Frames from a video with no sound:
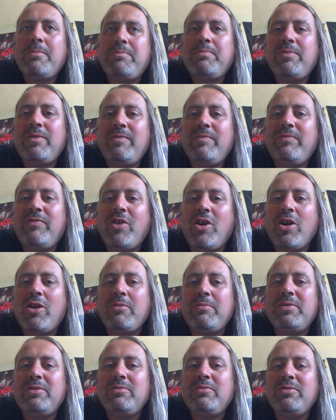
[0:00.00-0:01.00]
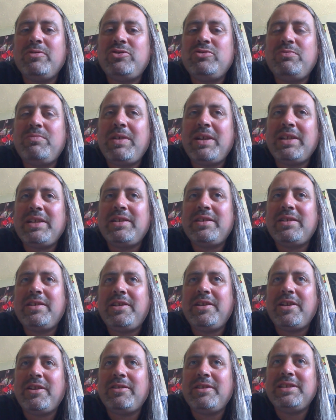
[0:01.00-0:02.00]
environment which will make
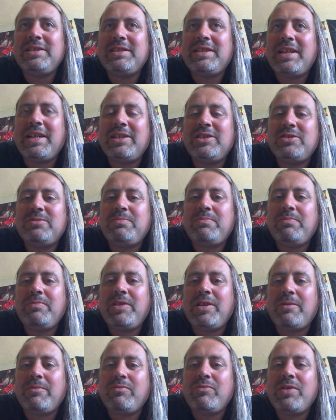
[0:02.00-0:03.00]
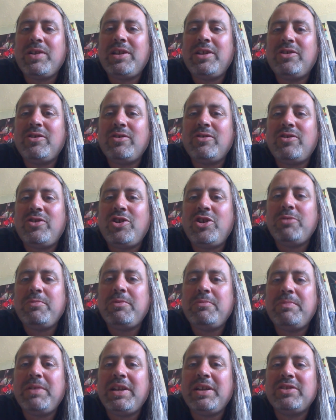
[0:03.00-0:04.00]
these kids really good
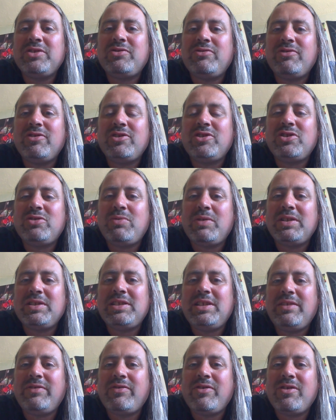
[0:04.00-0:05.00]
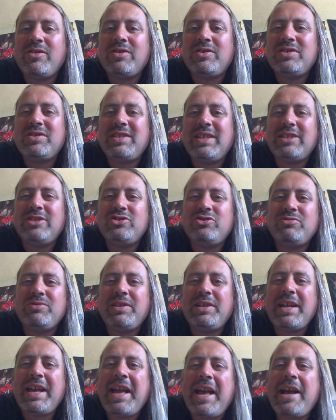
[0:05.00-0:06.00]
human beings for the 21st
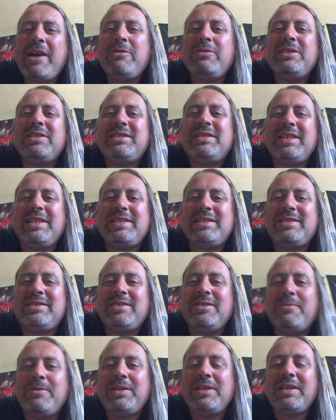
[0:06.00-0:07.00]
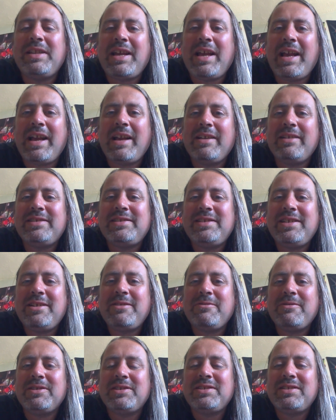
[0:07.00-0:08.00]
century. How is this doing that?
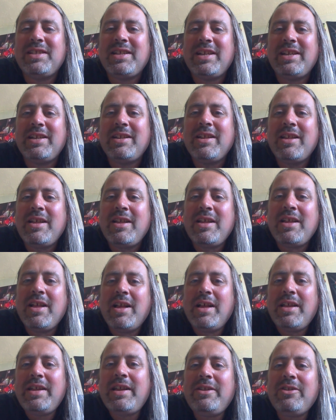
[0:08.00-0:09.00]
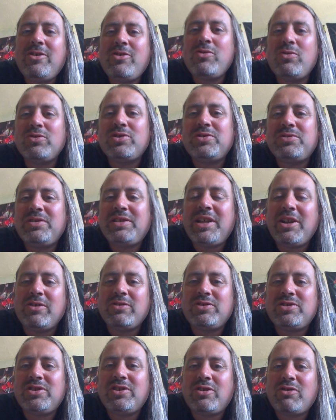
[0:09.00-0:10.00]
Seriously. Then of course you get
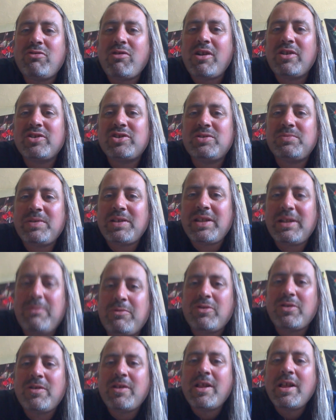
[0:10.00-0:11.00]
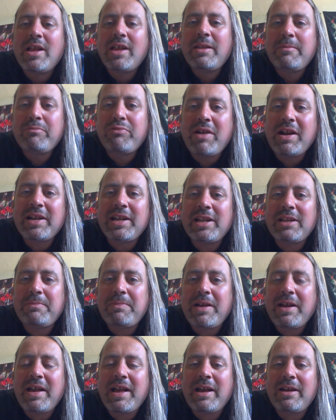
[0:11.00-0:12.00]
onto the crux of it. They want to bragging
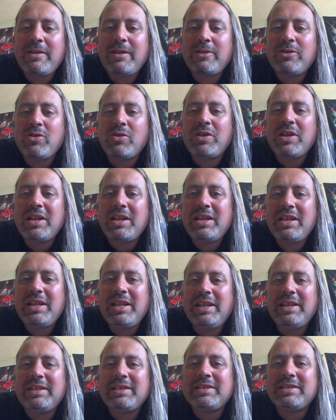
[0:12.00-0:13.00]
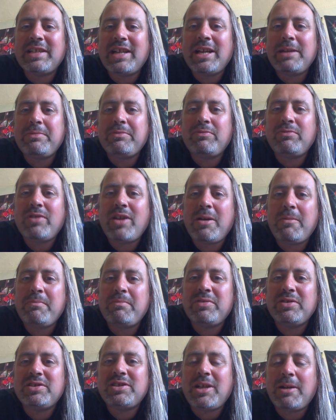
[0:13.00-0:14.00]
about how they've got their league table
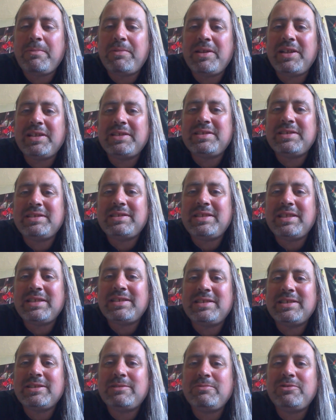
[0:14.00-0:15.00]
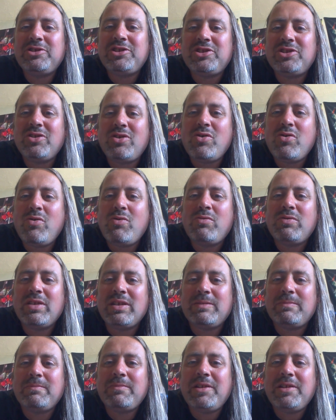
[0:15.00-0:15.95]
numbers up in their statistics, which is all they